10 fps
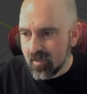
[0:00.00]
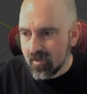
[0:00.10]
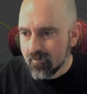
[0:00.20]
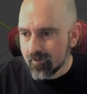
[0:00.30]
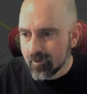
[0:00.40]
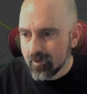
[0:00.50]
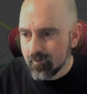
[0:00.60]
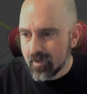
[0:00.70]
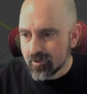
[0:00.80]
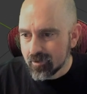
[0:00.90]
key for
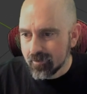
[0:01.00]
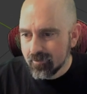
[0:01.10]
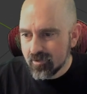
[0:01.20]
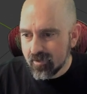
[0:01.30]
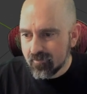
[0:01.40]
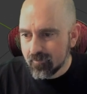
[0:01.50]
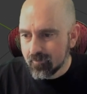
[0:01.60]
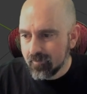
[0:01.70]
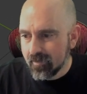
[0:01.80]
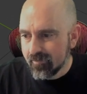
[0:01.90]
good measure, just
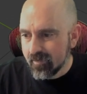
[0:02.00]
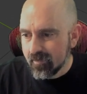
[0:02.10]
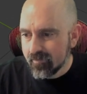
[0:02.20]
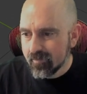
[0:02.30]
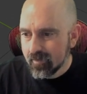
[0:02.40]
for funsies.